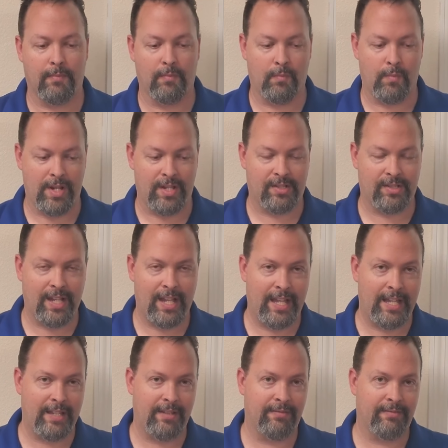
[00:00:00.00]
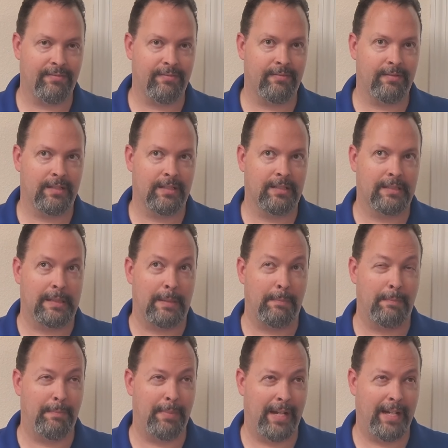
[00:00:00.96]
we save
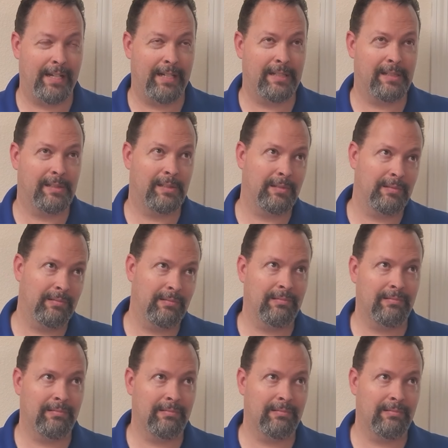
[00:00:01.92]
about,